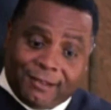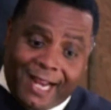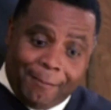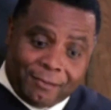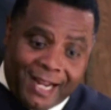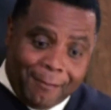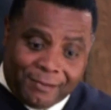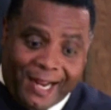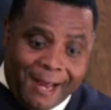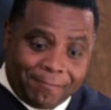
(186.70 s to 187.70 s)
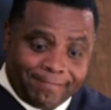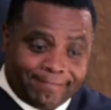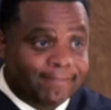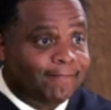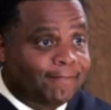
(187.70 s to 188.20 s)
behind bars, and
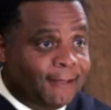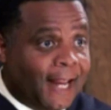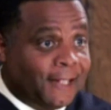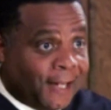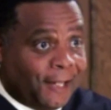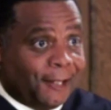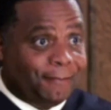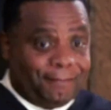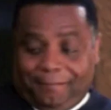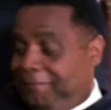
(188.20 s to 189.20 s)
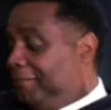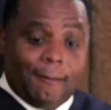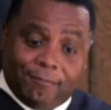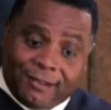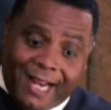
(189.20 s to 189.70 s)
then another eight
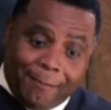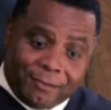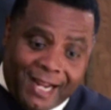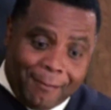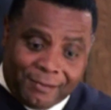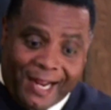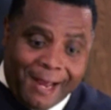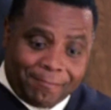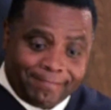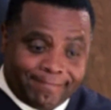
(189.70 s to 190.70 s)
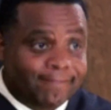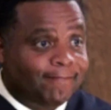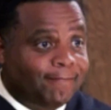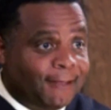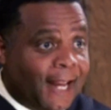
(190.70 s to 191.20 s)
on paper or ten on
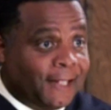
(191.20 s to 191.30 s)
paper.